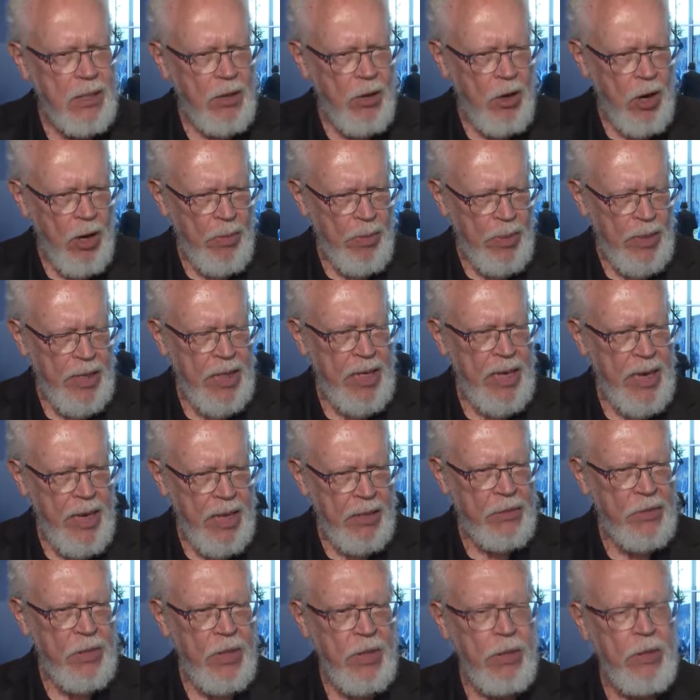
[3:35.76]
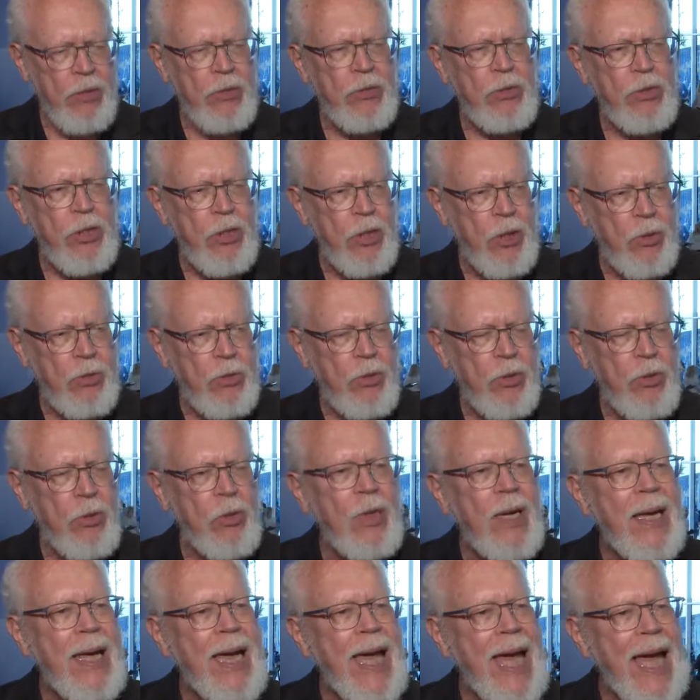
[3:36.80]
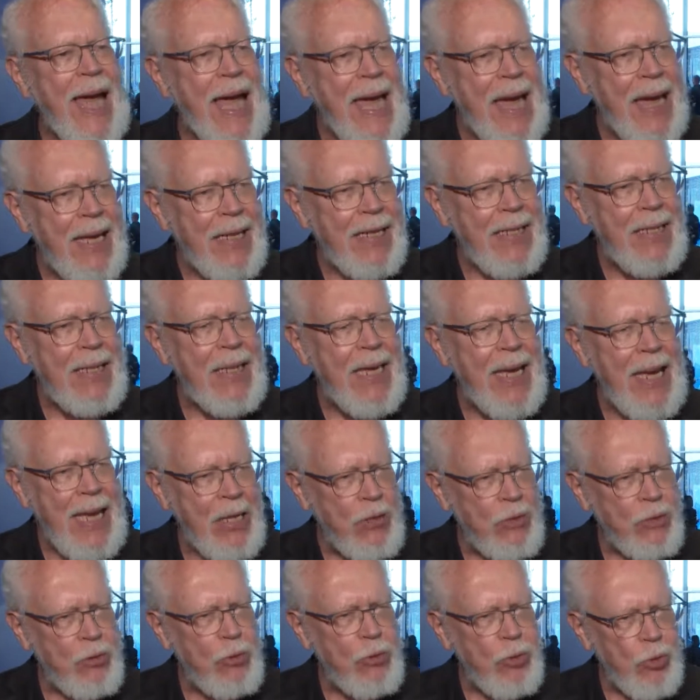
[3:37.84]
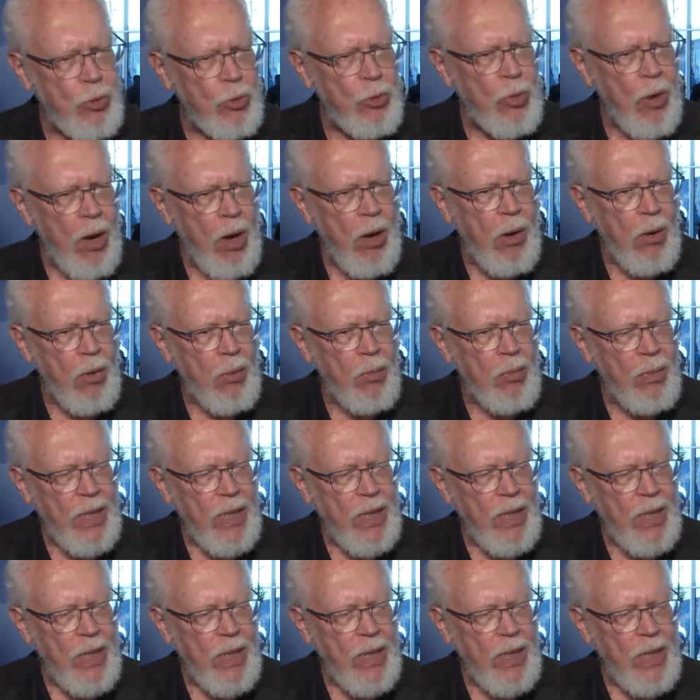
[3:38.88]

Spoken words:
carbon dioxide or CO2, and N2O.